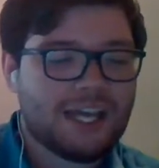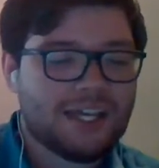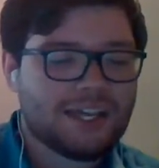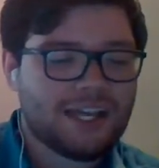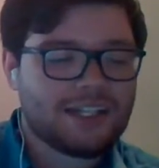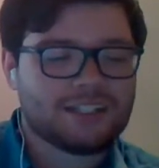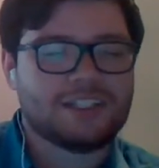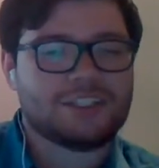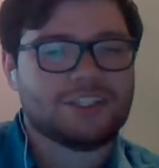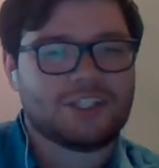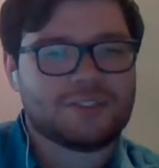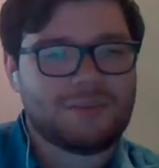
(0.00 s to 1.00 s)
not a good
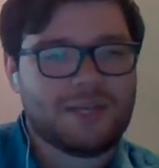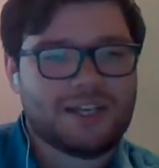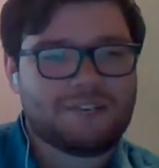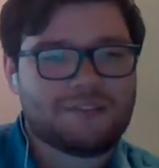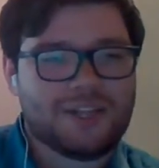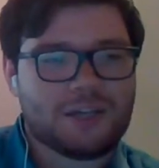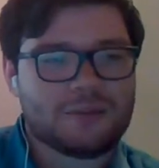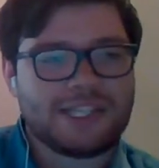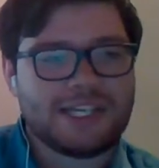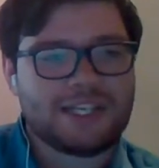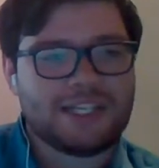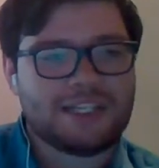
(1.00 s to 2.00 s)
chunk of my life. That was
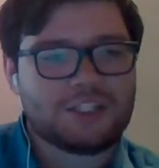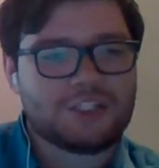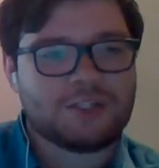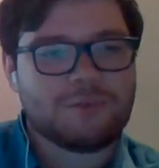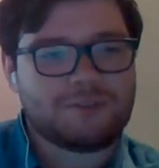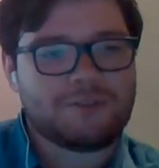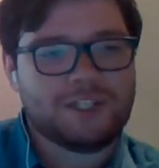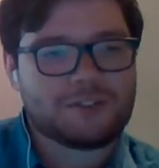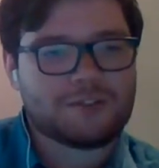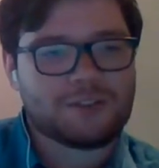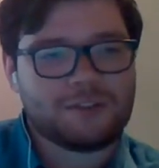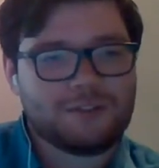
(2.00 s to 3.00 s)
like a legitimate fear
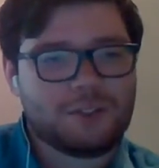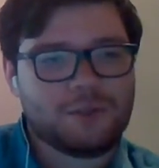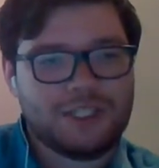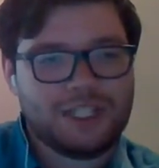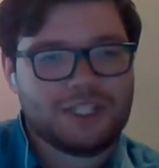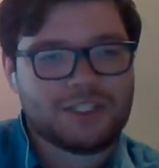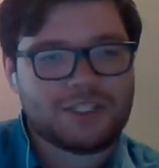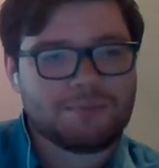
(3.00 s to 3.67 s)
for a few years,